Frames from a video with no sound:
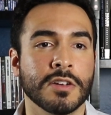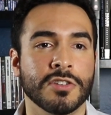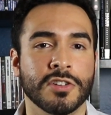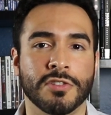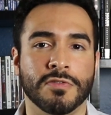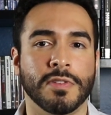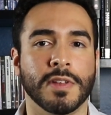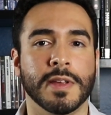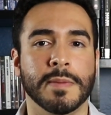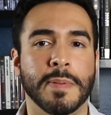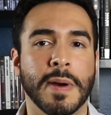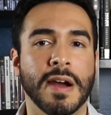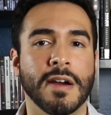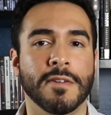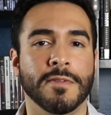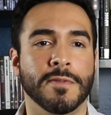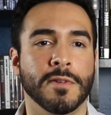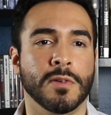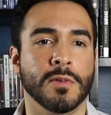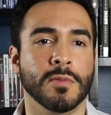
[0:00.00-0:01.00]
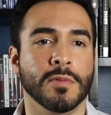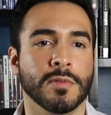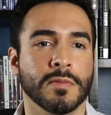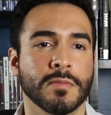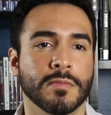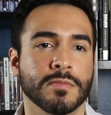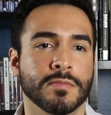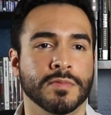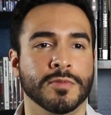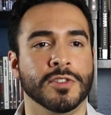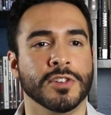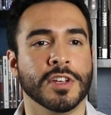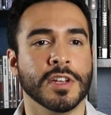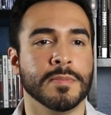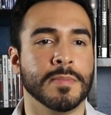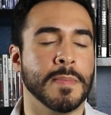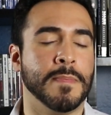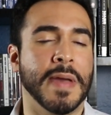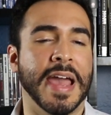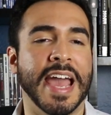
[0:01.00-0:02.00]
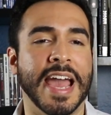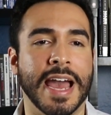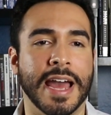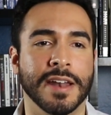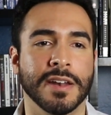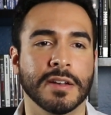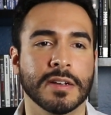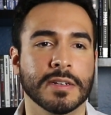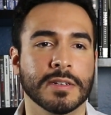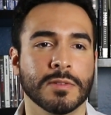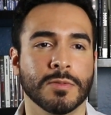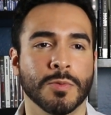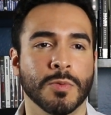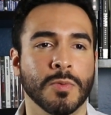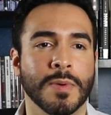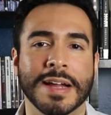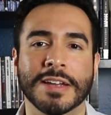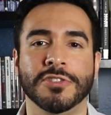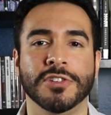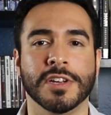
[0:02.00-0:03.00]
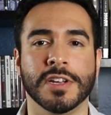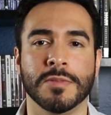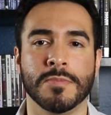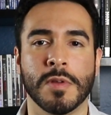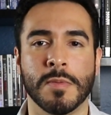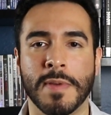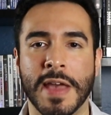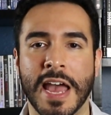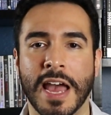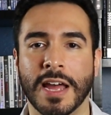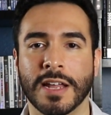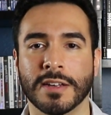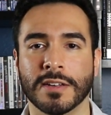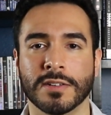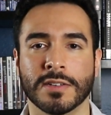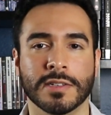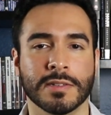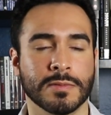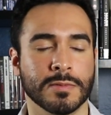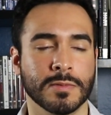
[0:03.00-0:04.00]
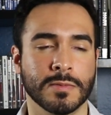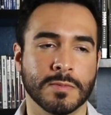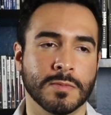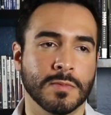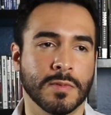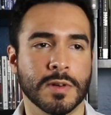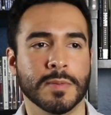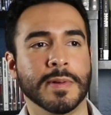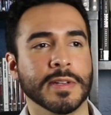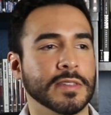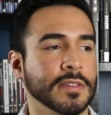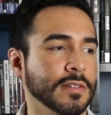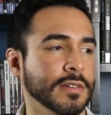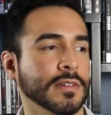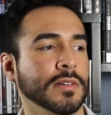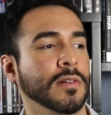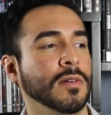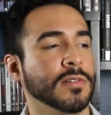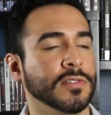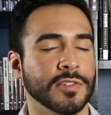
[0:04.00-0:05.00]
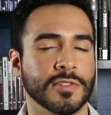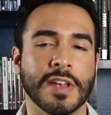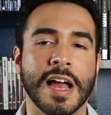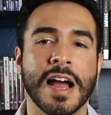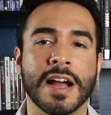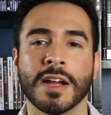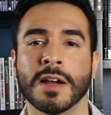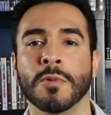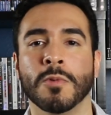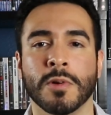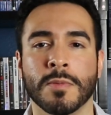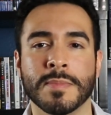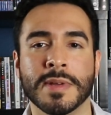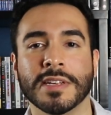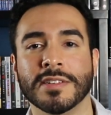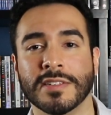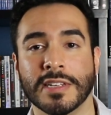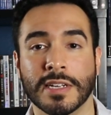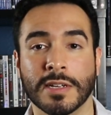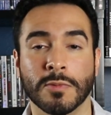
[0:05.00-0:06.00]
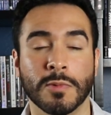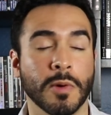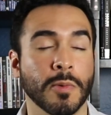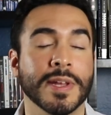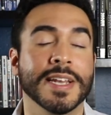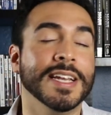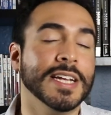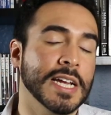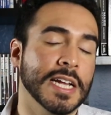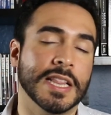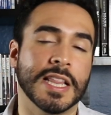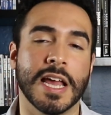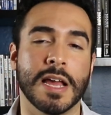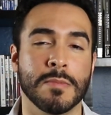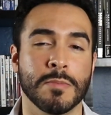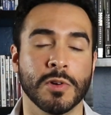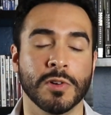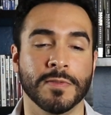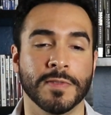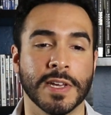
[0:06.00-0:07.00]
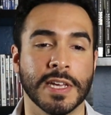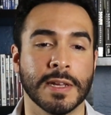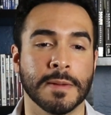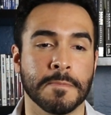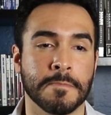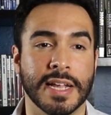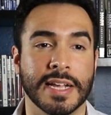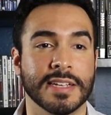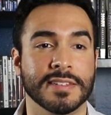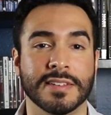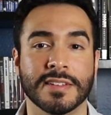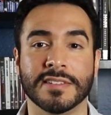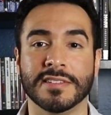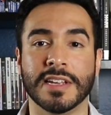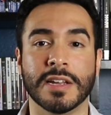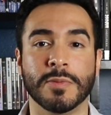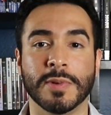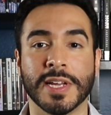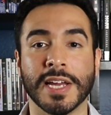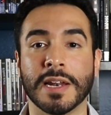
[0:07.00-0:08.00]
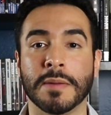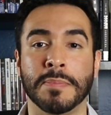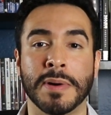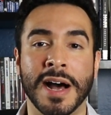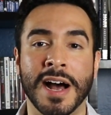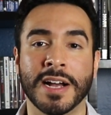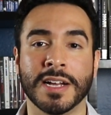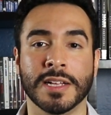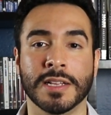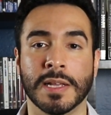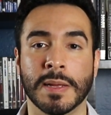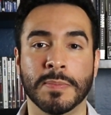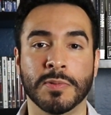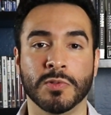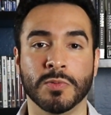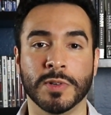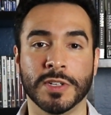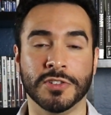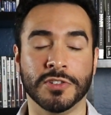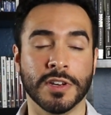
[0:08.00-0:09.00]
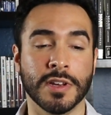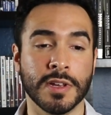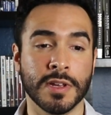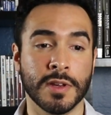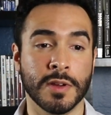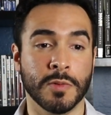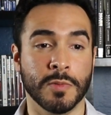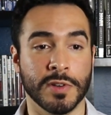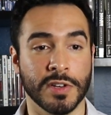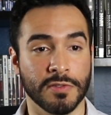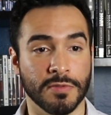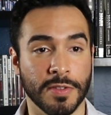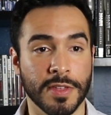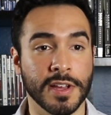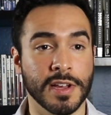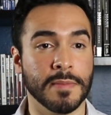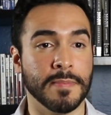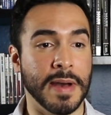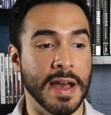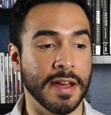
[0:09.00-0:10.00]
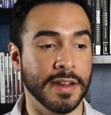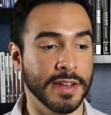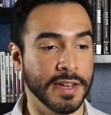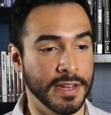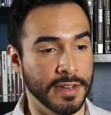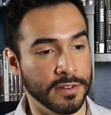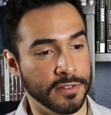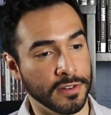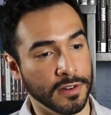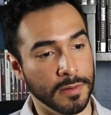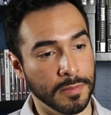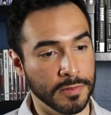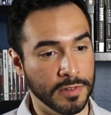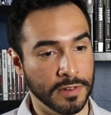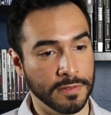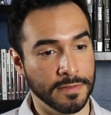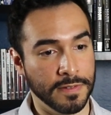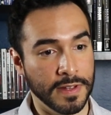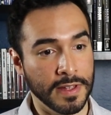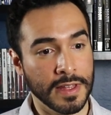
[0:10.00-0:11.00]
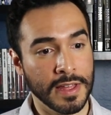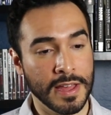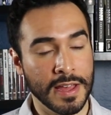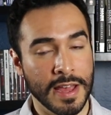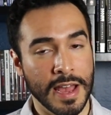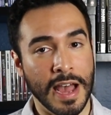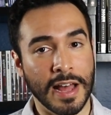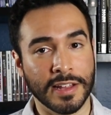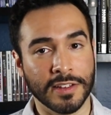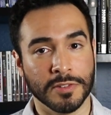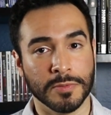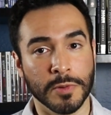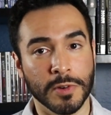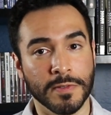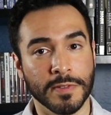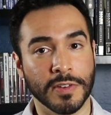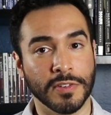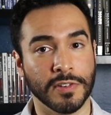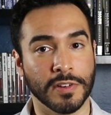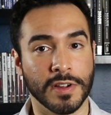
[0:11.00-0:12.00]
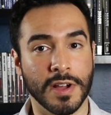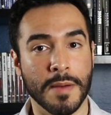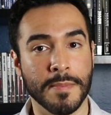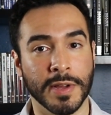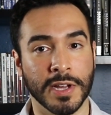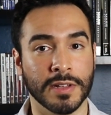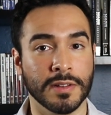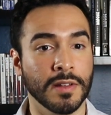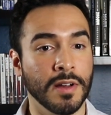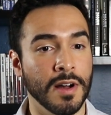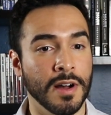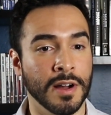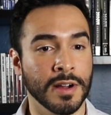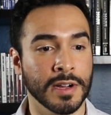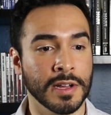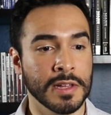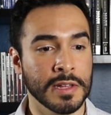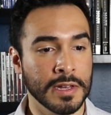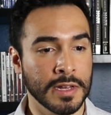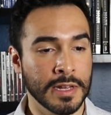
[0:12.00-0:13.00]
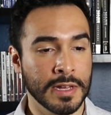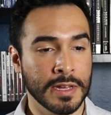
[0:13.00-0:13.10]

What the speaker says: she's really powerful. She's going to be bad. Why is she going to be bad? What about the whole saga we're missing? Well, we didn't get that movie. I guess instead we got Apocalypse, which, when you think about it, in terms of how these movies are coming along,